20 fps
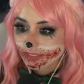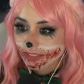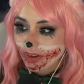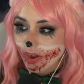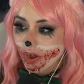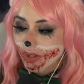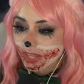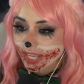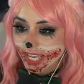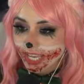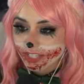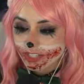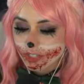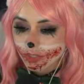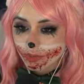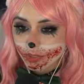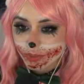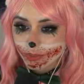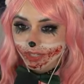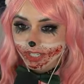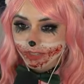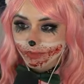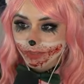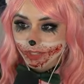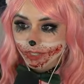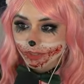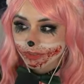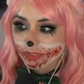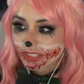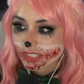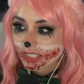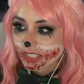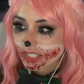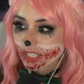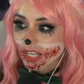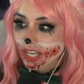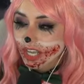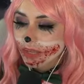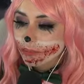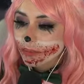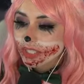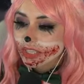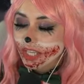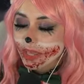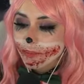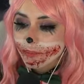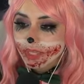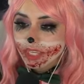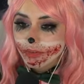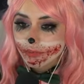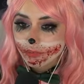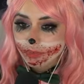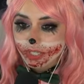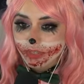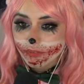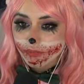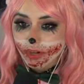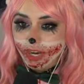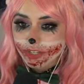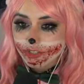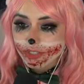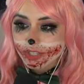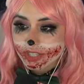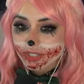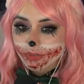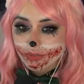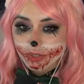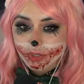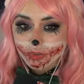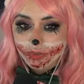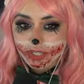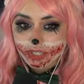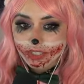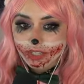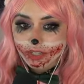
All I had to do was press view. But let me refresh this real quick.